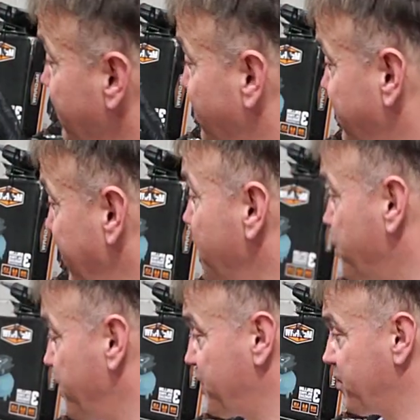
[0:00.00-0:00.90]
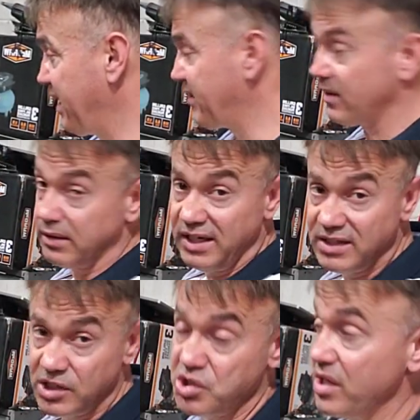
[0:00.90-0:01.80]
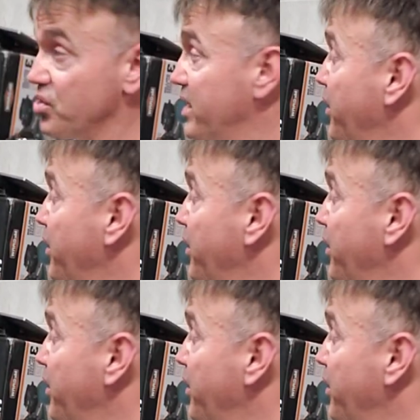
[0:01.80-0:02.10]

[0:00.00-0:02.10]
stage, which is basically the heat exchanger.